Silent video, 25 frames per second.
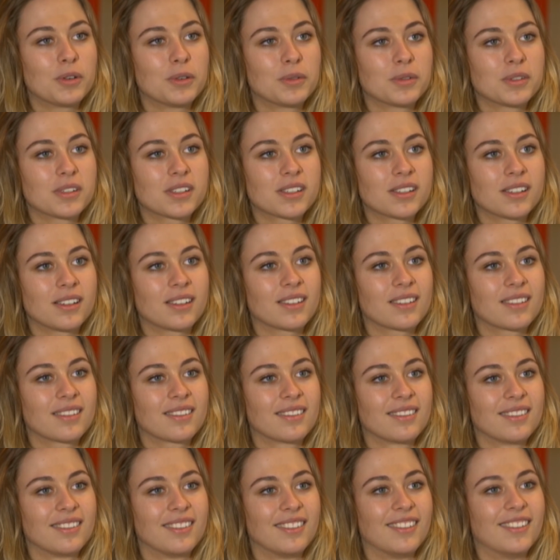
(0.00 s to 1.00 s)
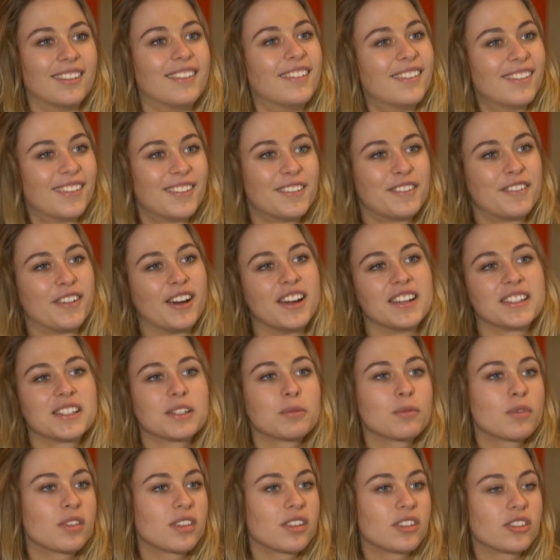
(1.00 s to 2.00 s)
always like
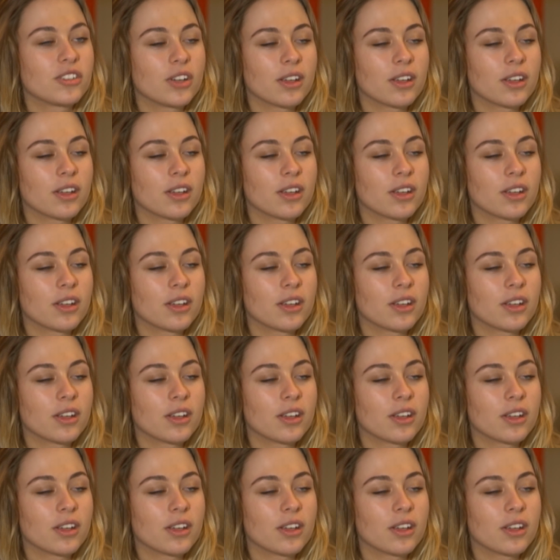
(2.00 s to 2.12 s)
fighting with each